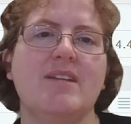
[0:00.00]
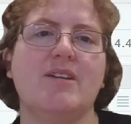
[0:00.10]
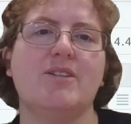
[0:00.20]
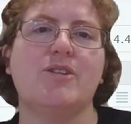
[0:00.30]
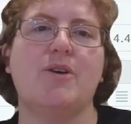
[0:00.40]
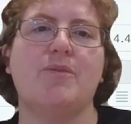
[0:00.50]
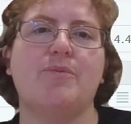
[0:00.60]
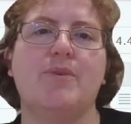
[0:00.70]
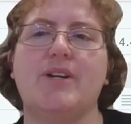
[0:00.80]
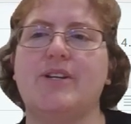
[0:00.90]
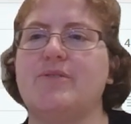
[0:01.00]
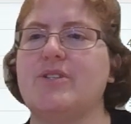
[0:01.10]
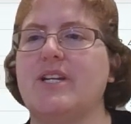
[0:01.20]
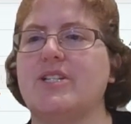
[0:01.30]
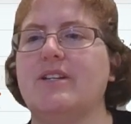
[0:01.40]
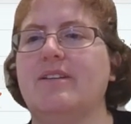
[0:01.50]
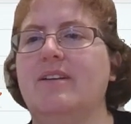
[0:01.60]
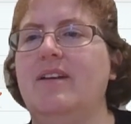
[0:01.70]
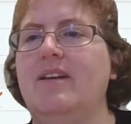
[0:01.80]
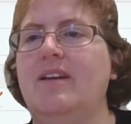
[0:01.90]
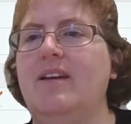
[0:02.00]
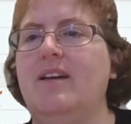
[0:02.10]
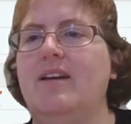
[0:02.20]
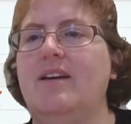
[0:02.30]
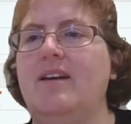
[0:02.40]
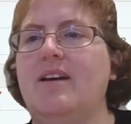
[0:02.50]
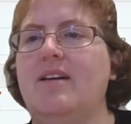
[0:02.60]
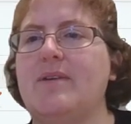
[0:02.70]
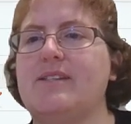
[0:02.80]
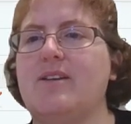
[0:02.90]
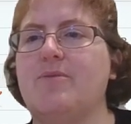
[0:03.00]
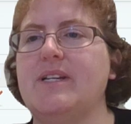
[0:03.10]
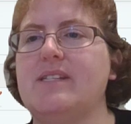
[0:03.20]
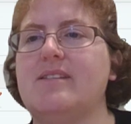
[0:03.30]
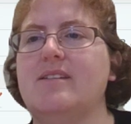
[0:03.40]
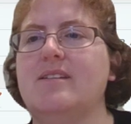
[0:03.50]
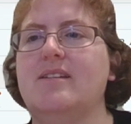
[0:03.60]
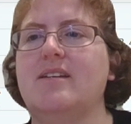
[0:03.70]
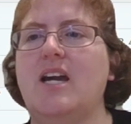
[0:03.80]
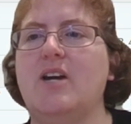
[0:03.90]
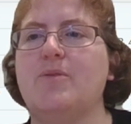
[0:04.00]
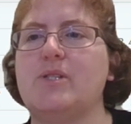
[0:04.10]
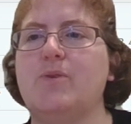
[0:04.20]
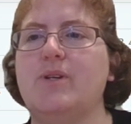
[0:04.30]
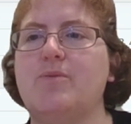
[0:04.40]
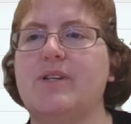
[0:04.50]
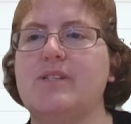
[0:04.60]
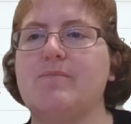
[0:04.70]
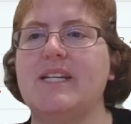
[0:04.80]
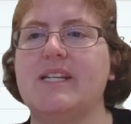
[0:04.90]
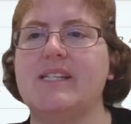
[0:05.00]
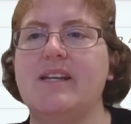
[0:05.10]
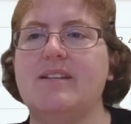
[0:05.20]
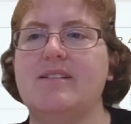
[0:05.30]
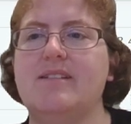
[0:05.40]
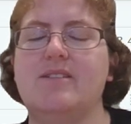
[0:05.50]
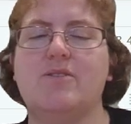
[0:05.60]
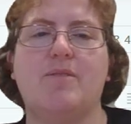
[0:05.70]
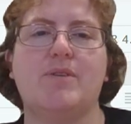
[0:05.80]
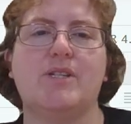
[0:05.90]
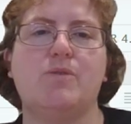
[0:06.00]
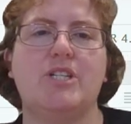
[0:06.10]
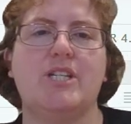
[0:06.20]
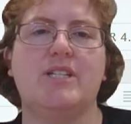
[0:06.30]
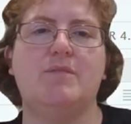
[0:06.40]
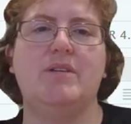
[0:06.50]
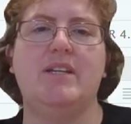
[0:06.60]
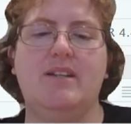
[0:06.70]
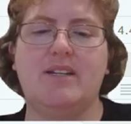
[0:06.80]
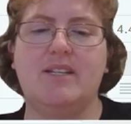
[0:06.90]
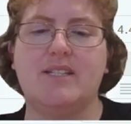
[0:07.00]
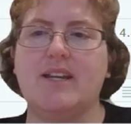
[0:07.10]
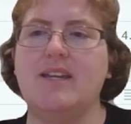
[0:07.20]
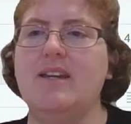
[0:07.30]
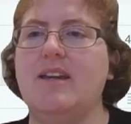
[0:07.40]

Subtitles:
So what are you changing? As always, Iowa soil was my data set. So I'm going to switch it to be Kentucky